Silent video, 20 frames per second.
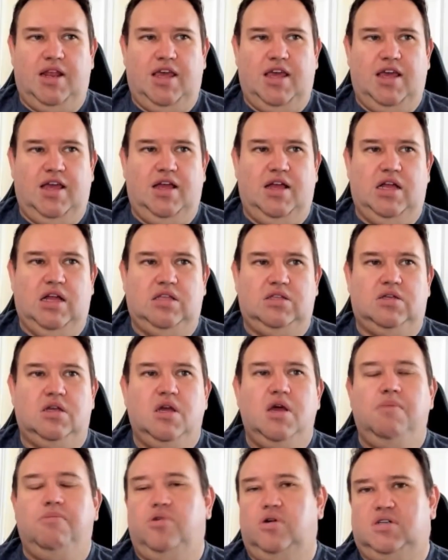ends,
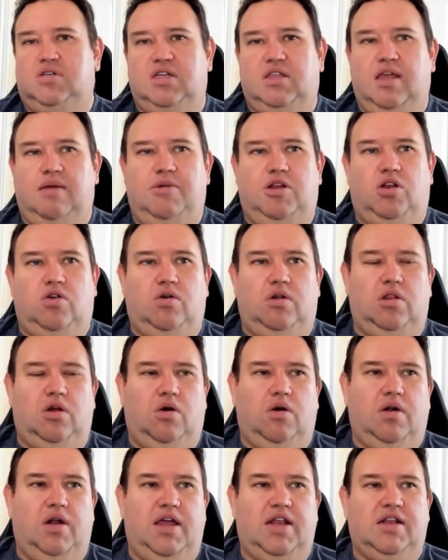pushing them into a
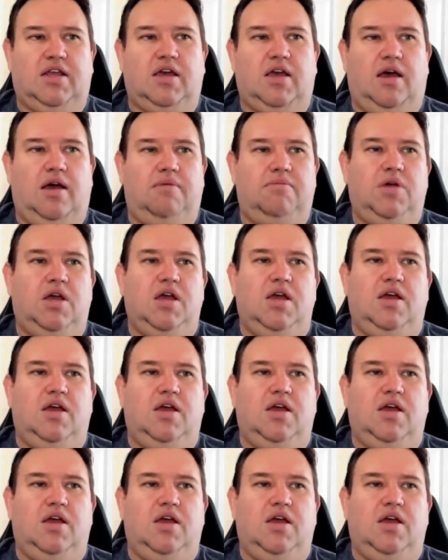lower income.